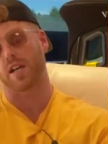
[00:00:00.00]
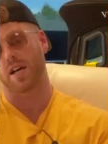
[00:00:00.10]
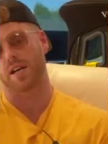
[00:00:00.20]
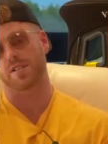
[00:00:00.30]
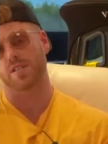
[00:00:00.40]

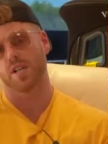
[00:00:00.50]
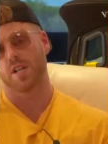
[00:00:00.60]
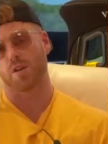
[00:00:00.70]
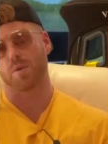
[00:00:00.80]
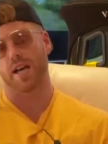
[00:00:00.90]
cars
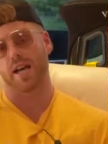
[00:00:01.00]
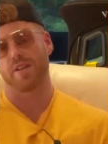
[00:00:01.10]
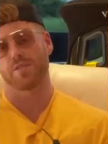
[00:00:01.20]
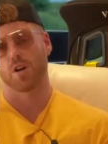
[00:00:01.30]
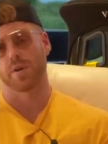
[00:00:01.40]
that we
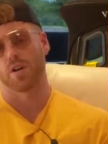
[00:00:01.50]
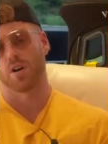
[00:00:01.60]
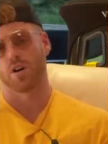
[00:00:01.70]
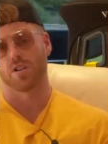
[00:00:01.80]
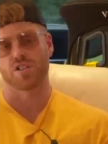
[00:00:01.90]
have going on.